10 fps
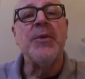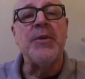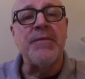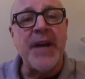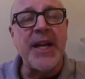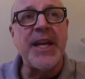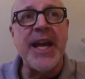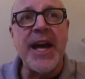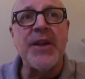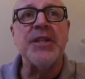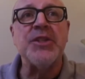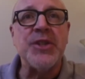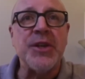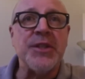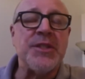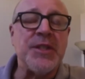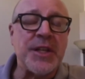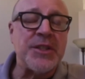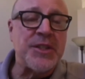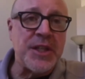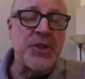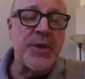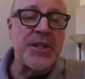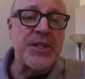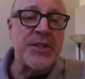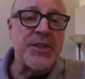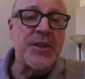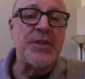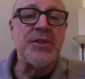we're finding out in certain situations, certain